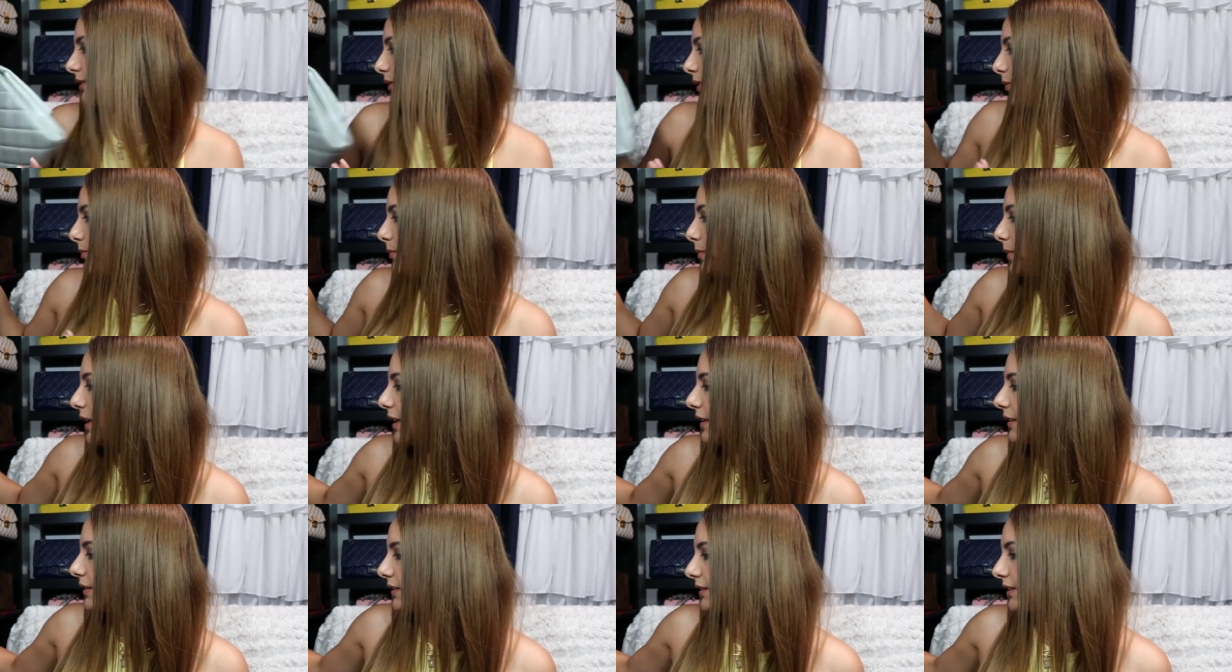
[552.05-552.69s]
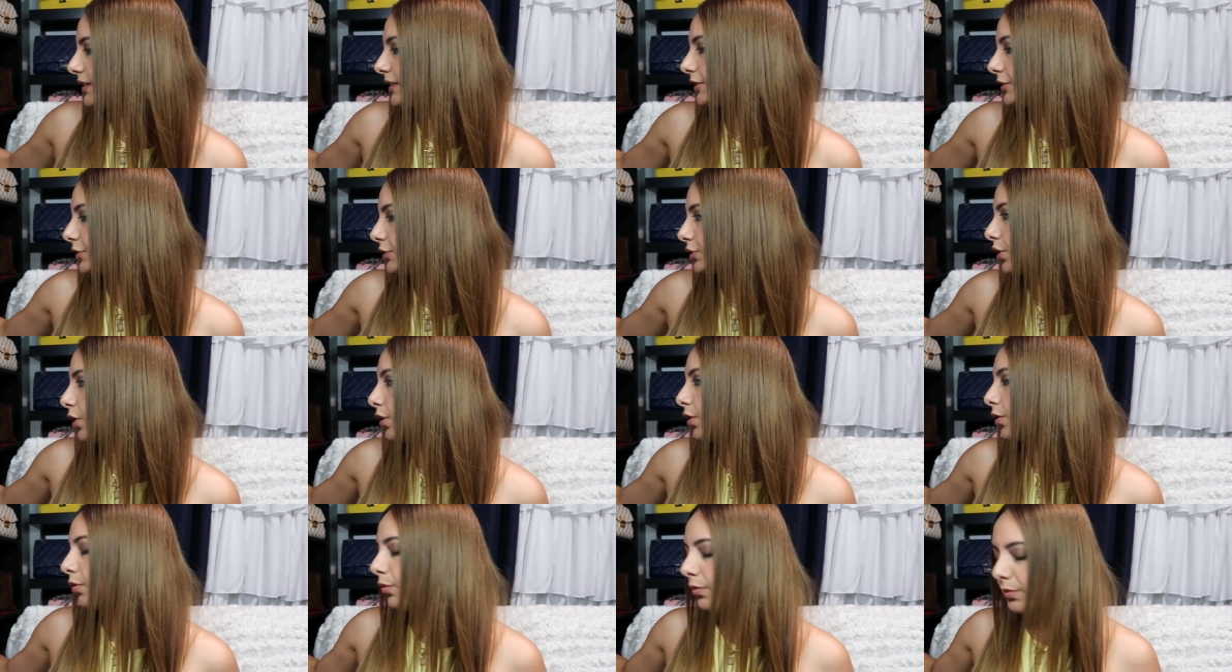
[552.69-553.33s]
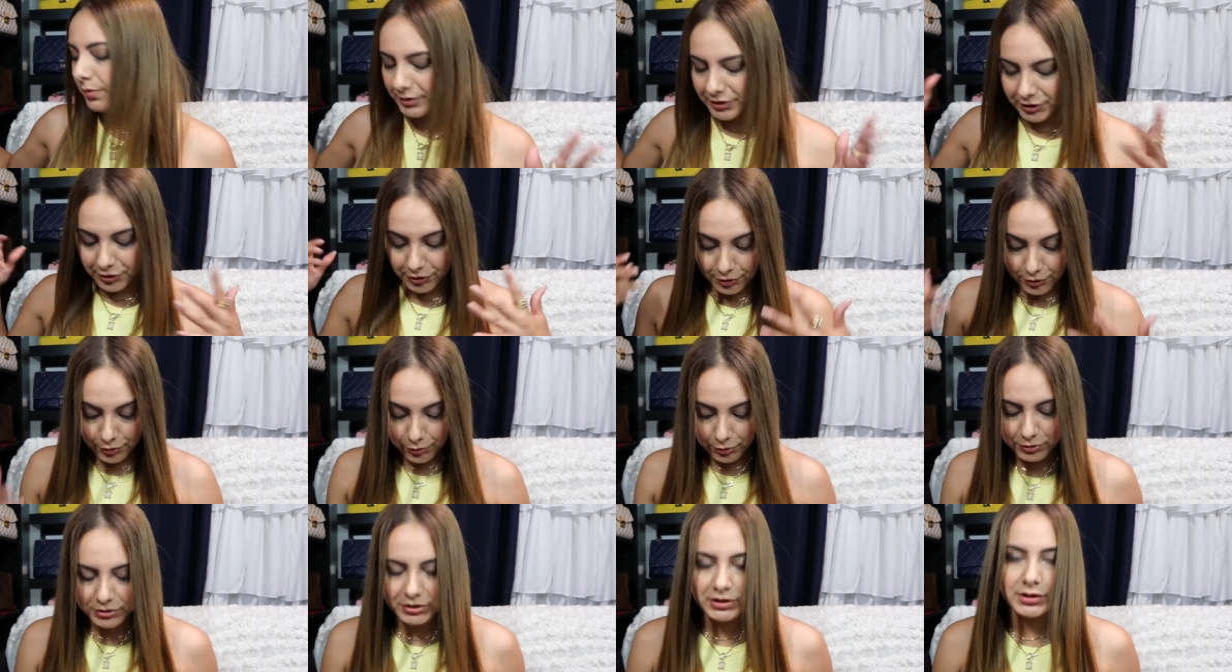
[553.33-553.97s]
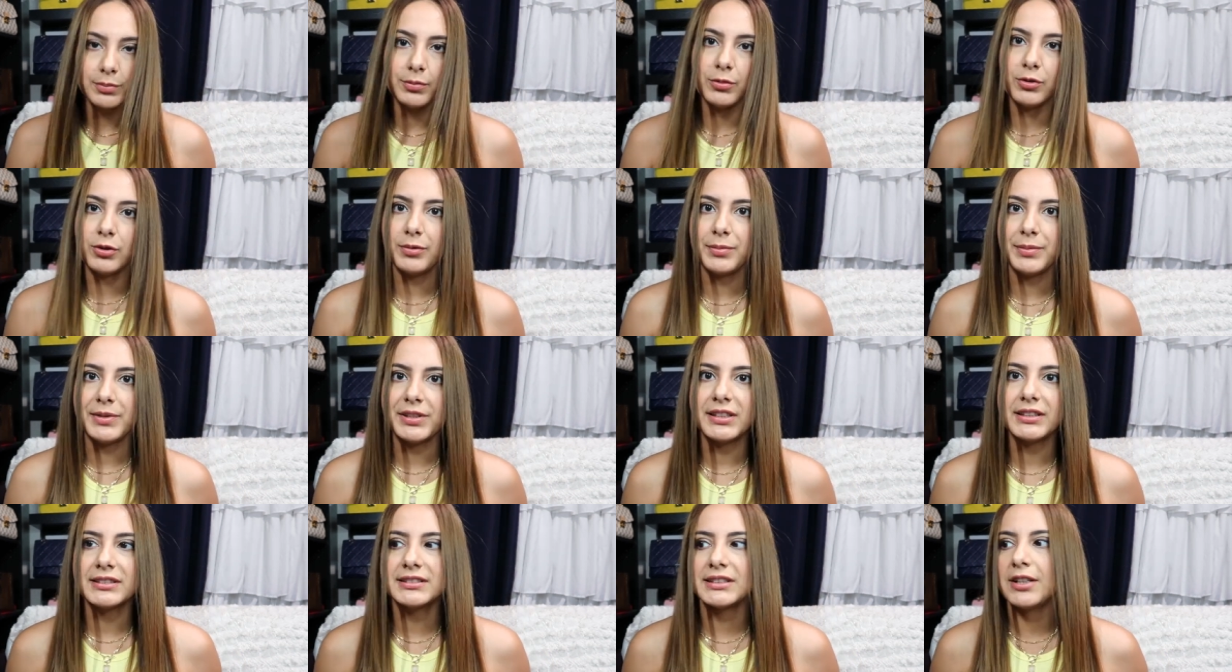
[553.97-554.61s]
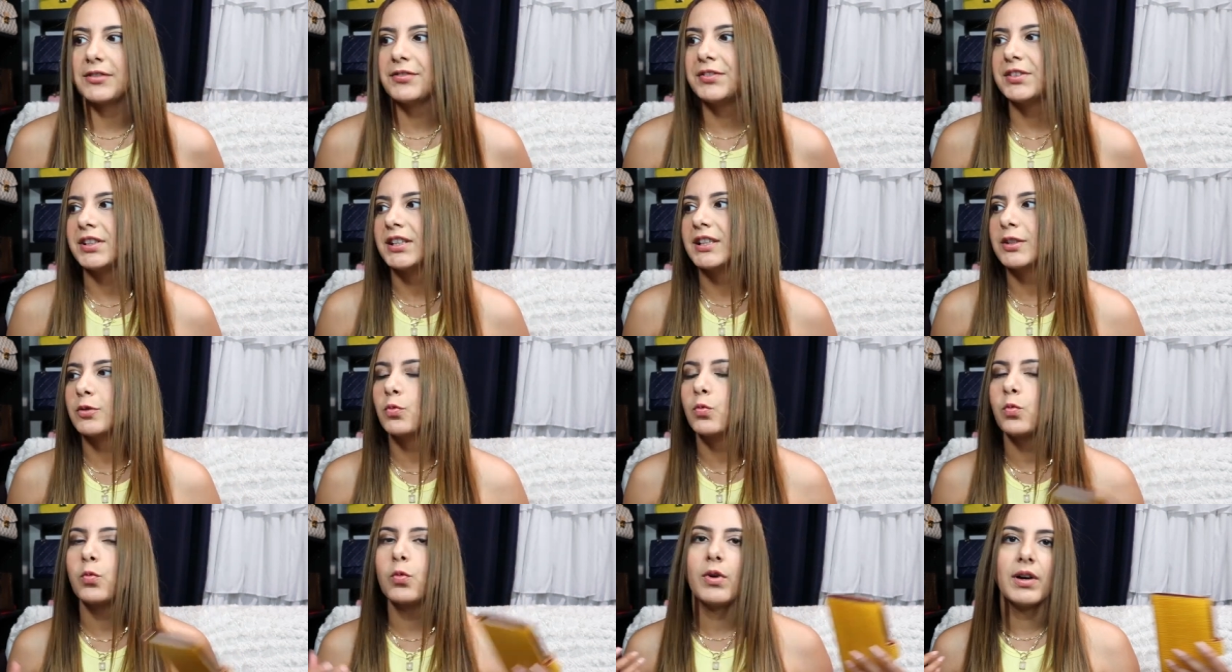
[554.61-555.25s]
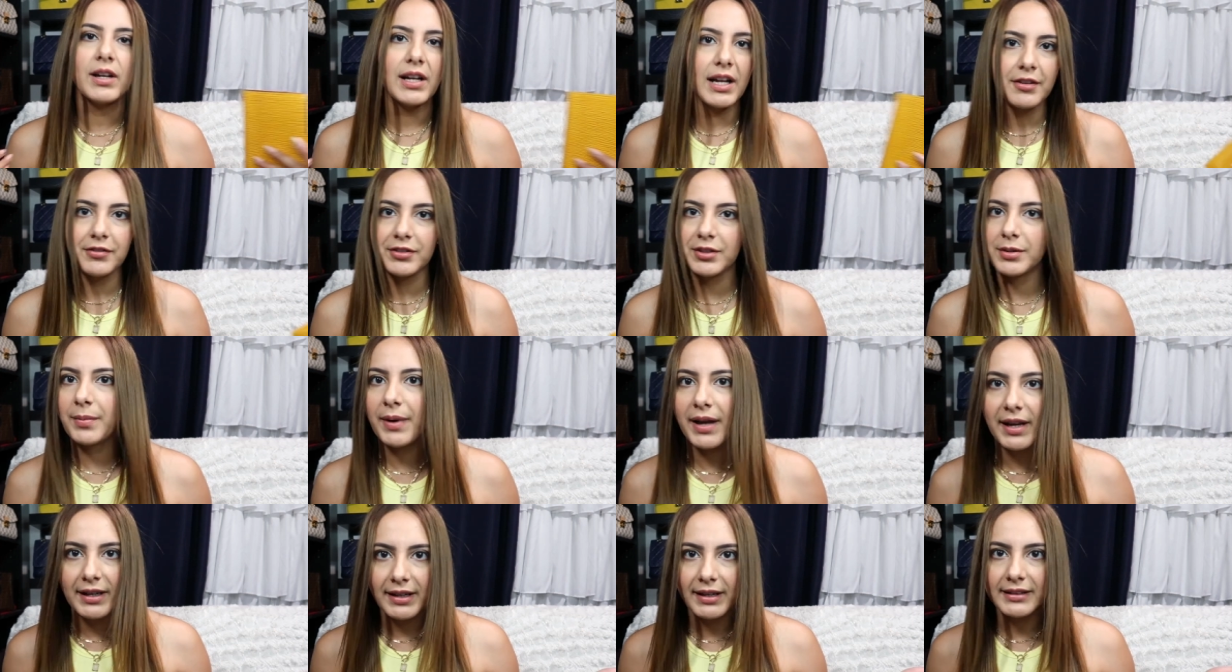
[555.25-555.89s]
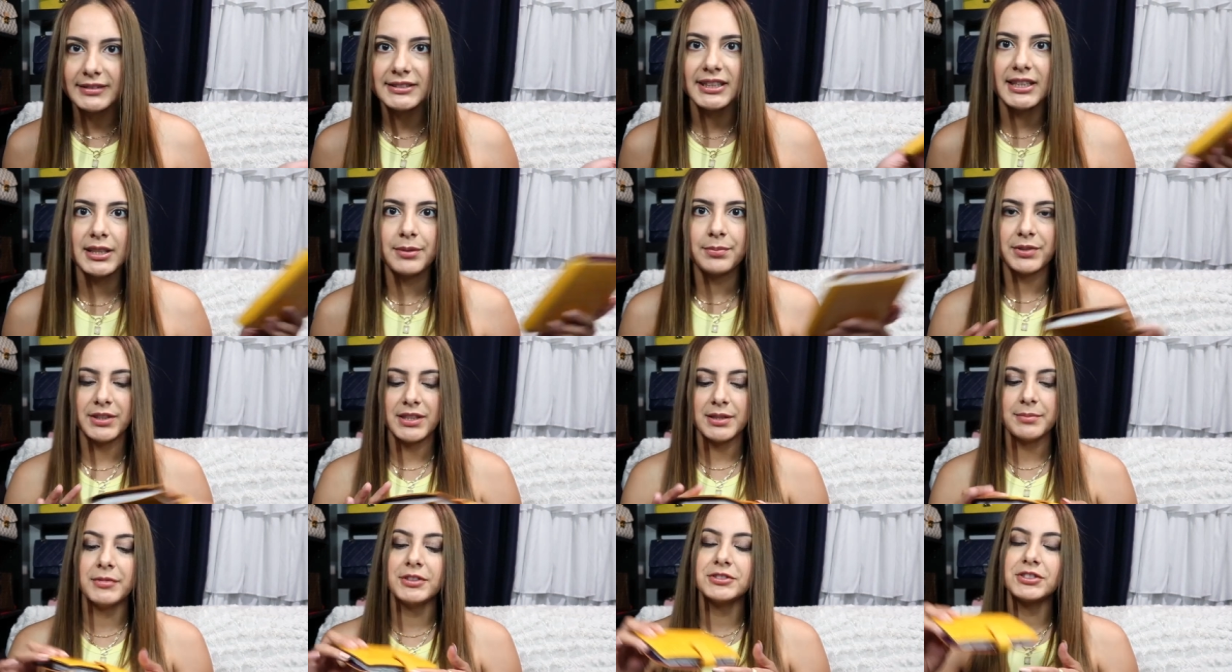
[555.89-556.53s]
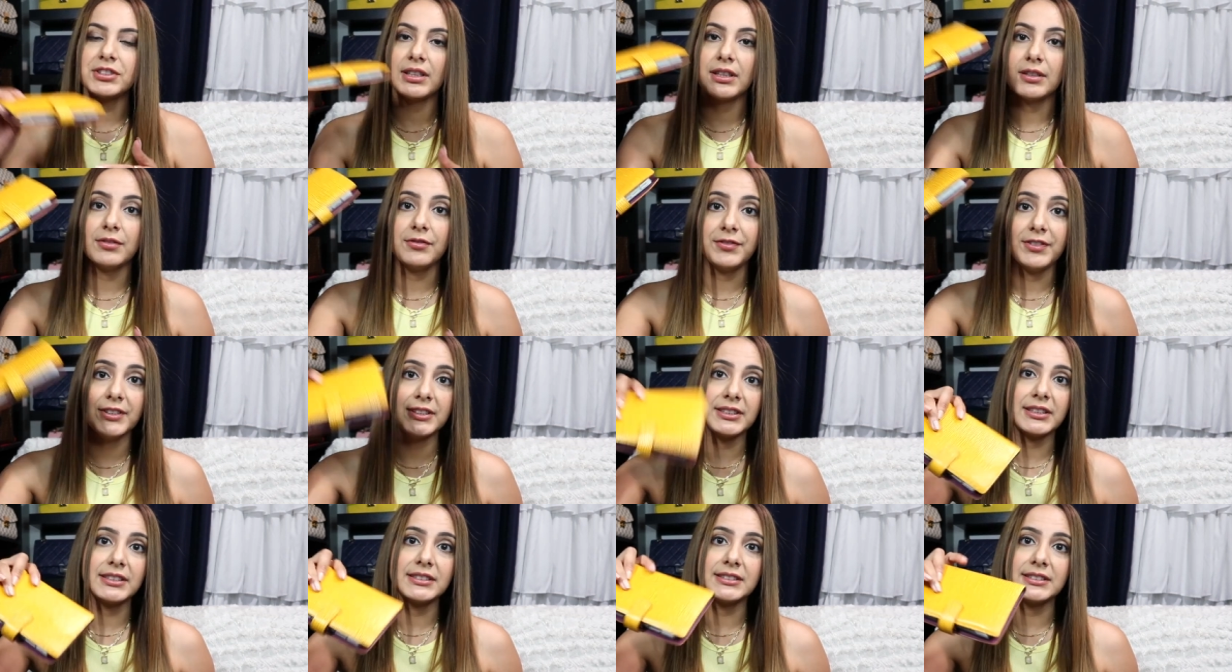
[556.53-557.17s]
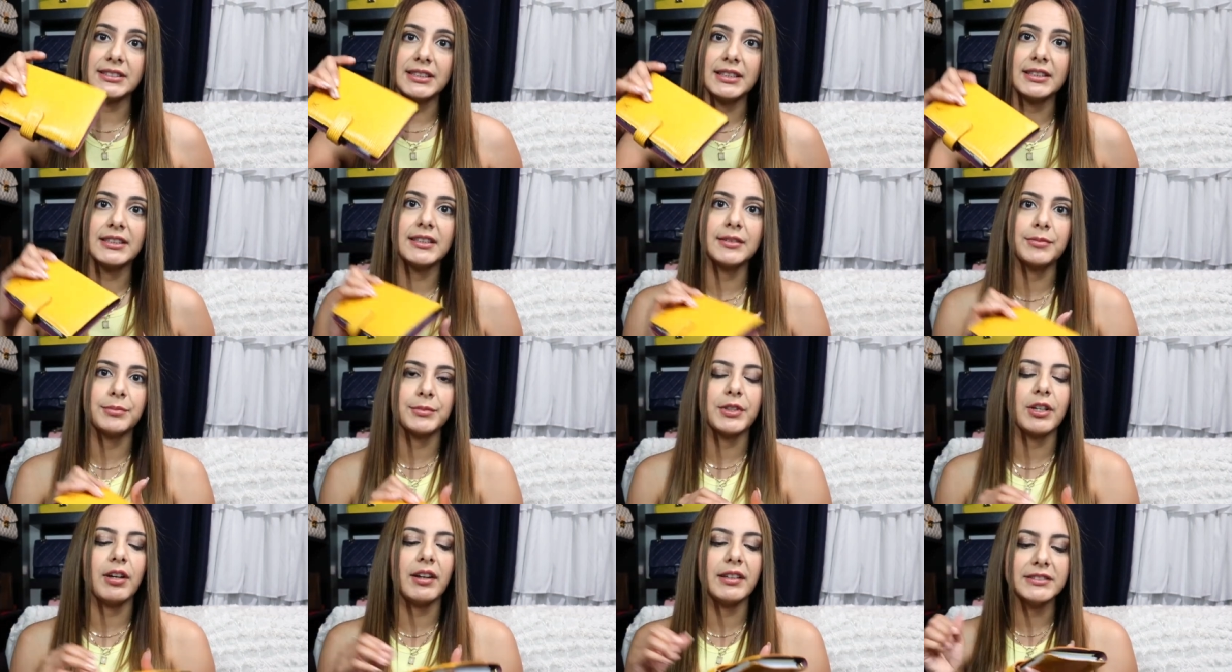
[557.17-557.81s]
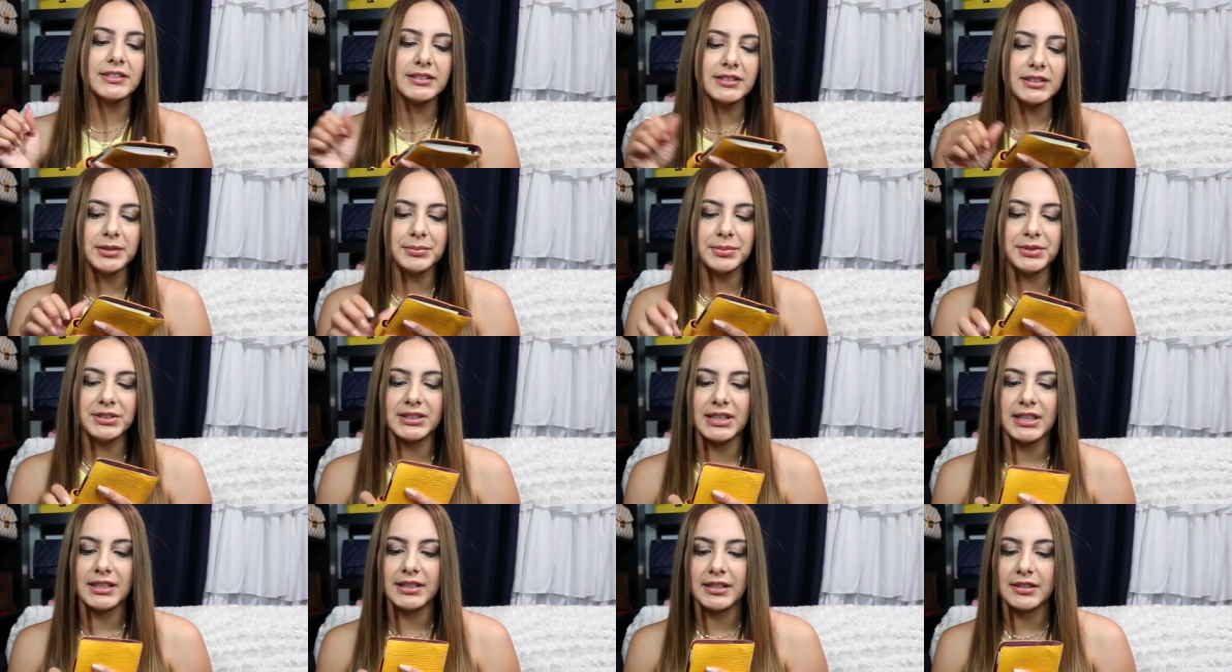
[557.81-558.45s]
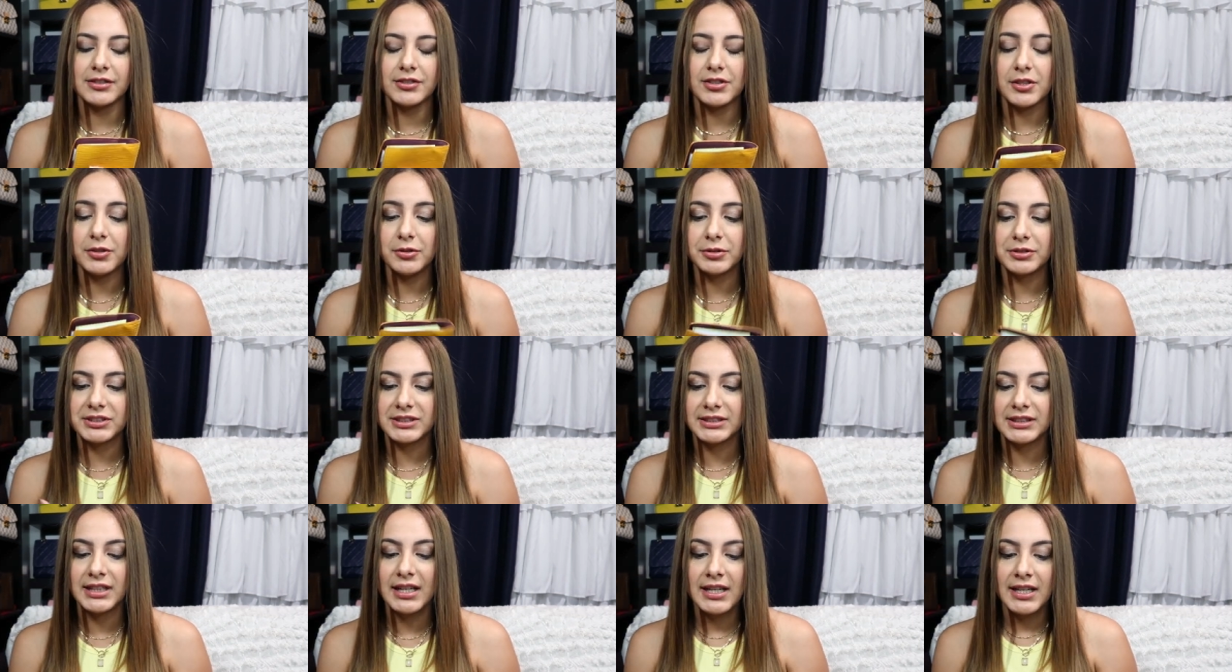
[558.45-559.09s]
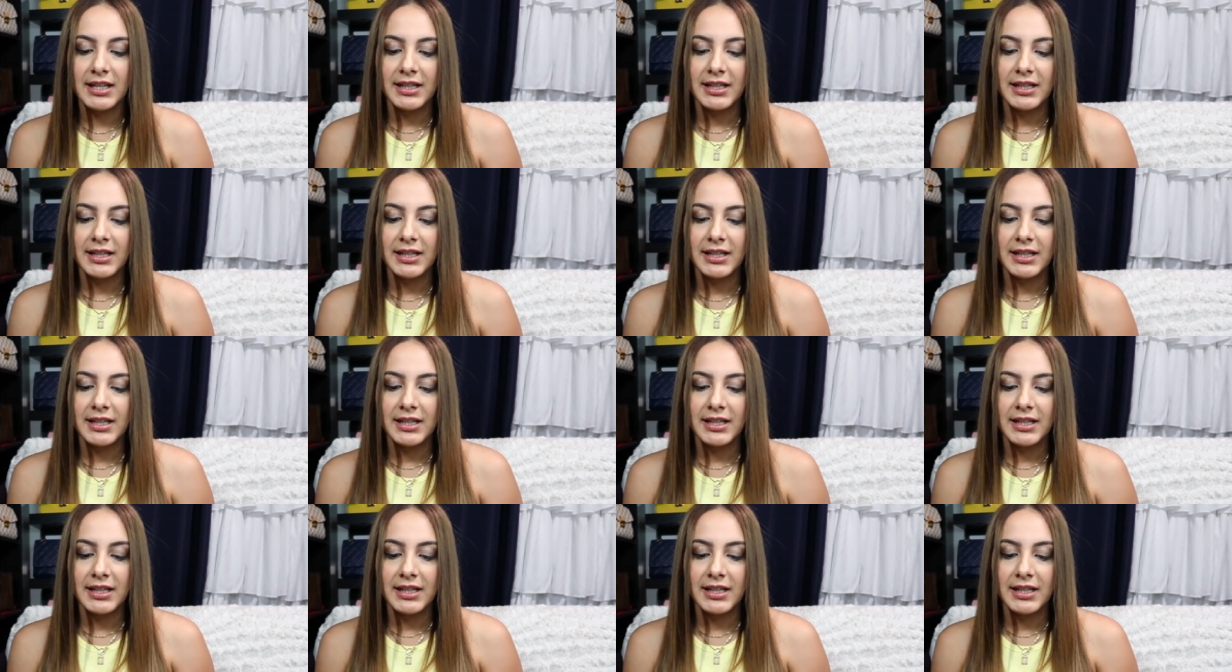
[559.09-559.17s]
makes it so usable, because I feel like whatever bag I take, pretty much I can fit this in and constantly be taking notes.